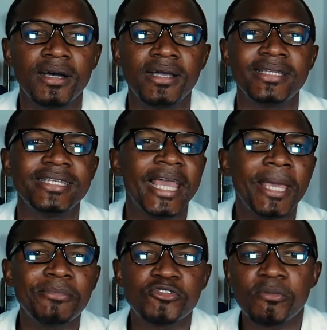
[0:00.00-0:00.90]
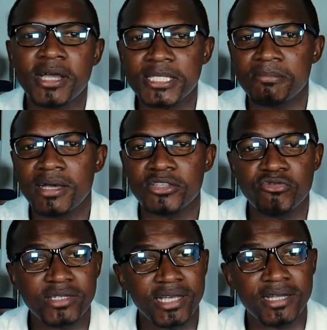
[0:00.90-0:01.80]
It aims to maximize
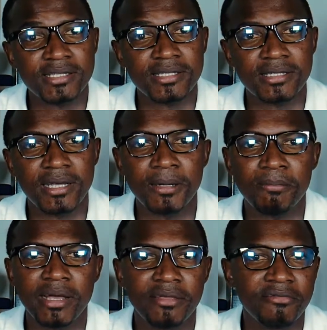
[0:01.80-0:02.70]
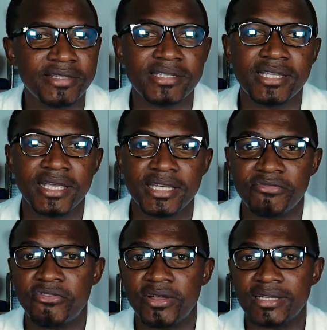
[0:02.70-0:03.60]
returns by investing in
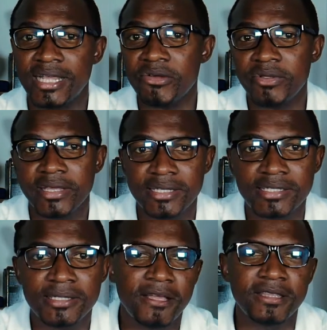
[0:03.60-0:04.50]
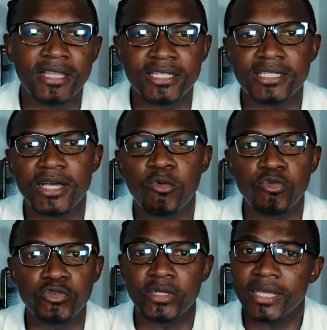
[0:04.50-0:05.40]
different areas that
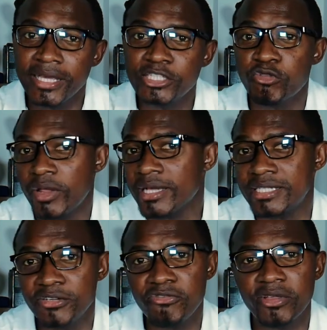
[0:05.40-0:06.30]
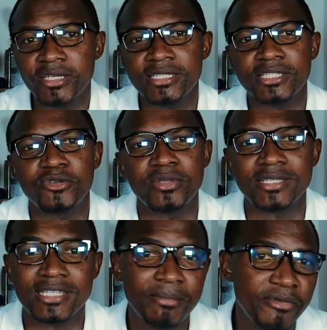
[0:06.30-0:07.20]
would each react differently to the
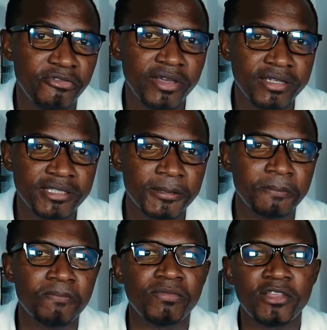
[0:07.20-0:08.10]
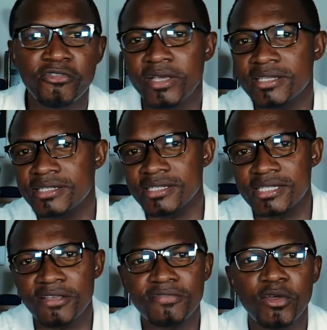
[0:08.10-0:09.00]
same event. For
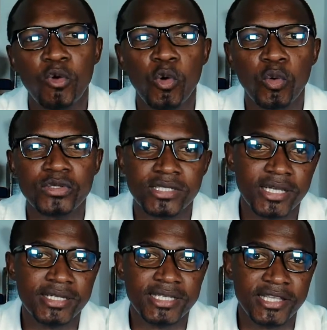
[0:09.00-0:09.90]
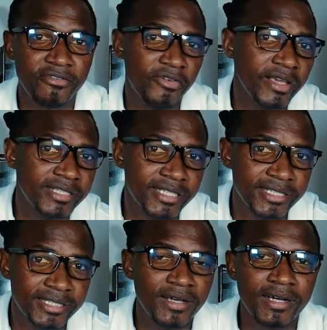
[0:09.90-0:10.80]
instance, if the oil sector is affected,
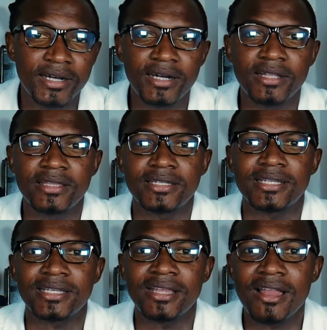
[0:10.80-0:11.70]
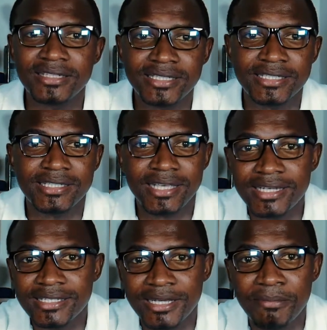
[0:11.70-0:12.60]
the technology
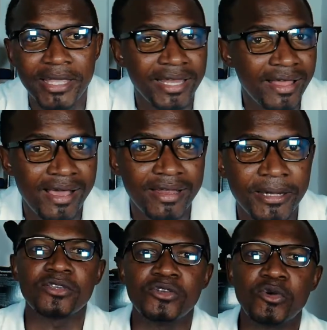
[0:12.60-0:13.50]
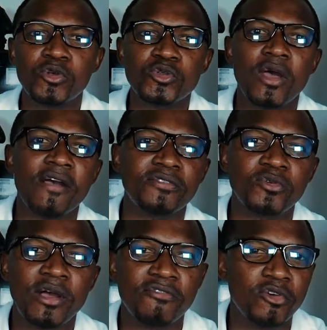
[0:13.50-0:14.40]
sector may not. You also have to
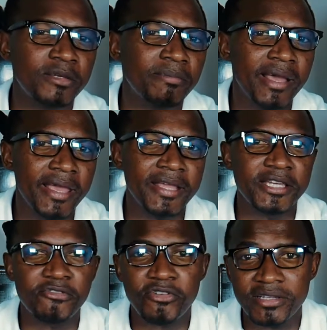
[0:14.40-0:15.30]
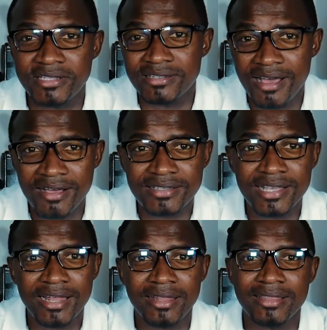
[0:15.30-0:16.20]
avoid buying different stocks
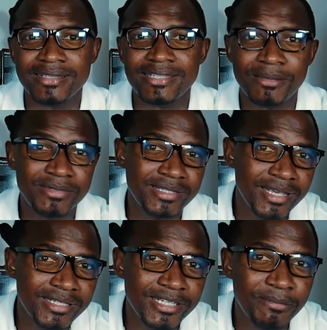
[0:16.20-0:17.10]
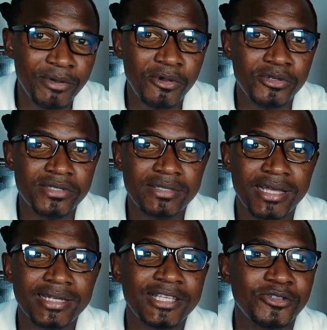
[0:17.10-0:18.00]
under the same sector because
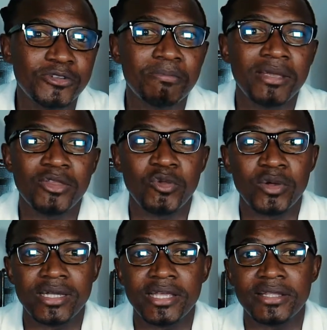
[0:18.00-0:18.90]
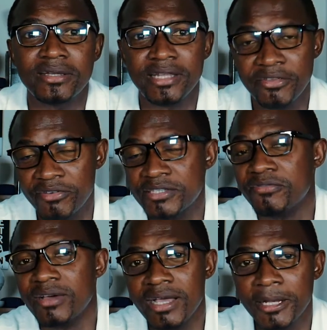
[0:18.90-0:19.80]
that does not mean you are
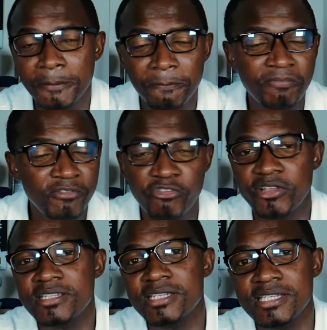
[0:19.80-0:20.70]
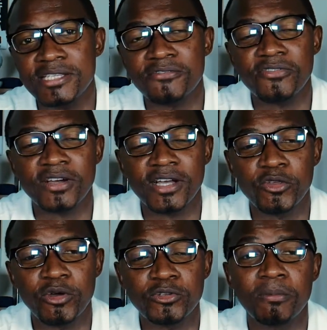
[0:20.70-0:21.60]
diversified. For instance, if you
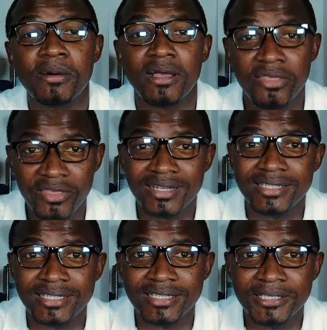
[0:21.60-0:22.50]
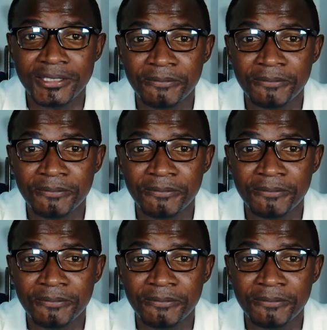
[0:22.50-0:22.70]
are to buy 30